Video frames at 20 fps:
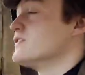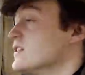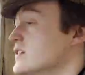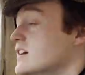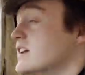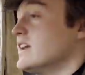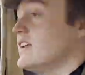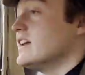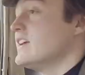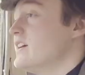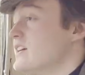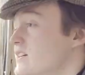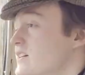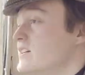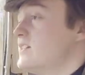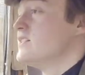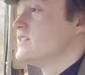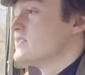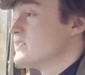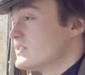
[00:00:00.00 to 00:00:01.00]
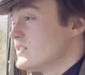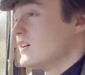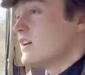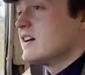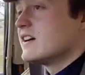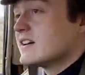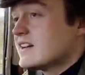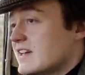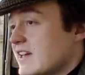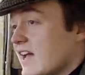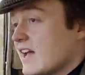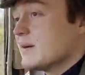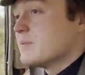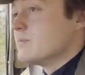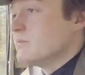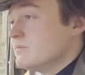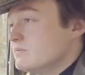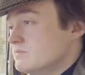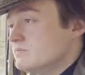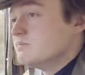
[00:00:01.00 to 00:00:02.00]
really. It's not like a
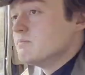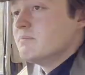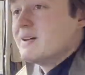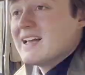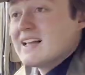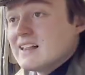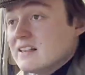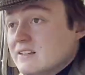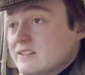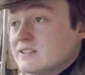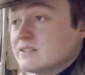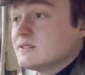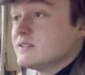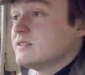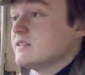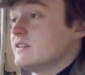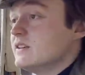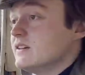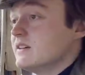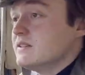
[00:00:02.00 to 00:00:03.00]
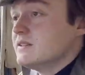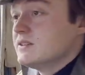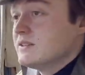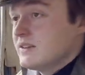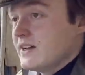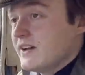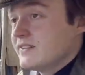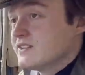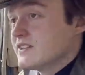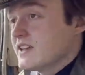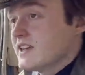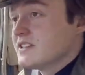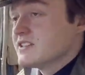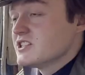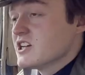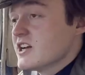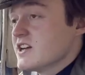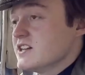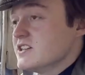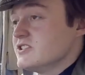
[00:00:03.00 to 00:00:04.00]
cam belt that you have to get
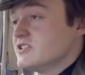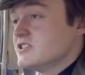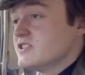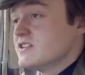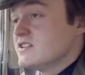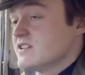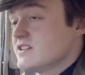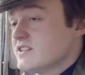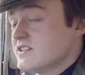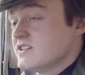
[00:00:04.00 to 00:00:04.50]
changed